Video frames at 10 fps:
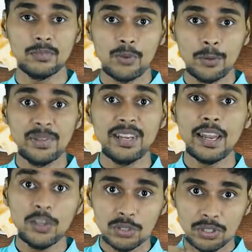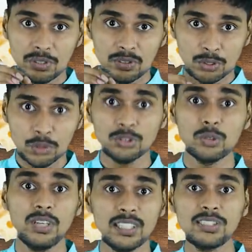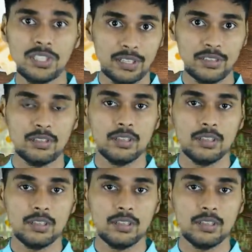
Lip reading: For biryani you should choose only the chicken.